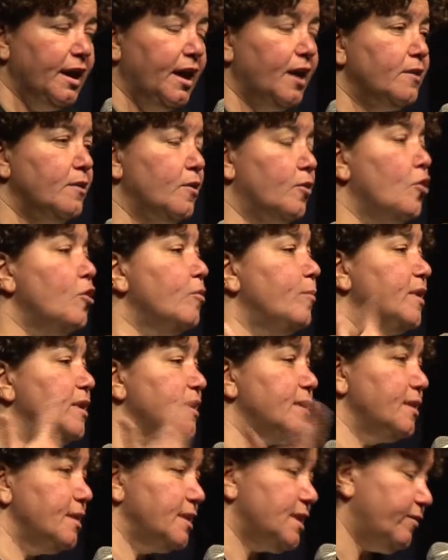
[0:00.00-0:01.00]
In the
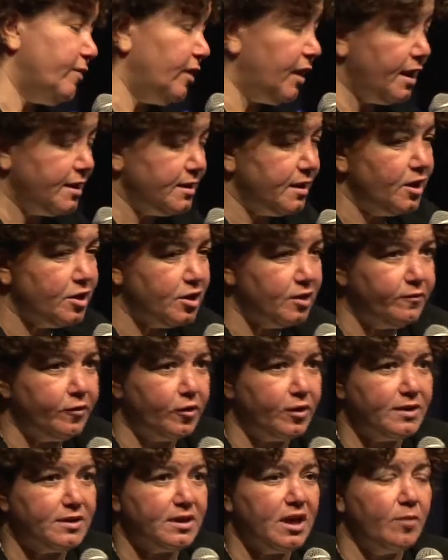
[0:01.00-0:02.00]
Roman civilization, for
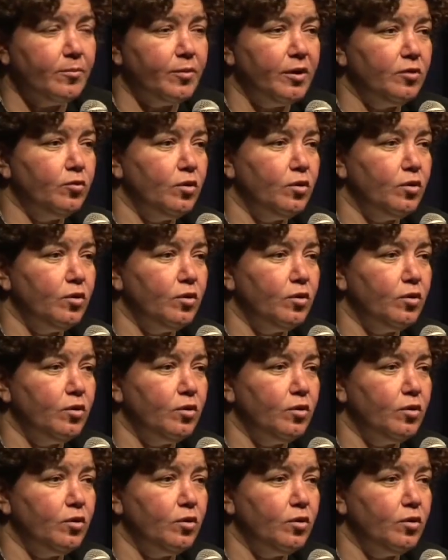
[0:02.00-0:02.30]
example,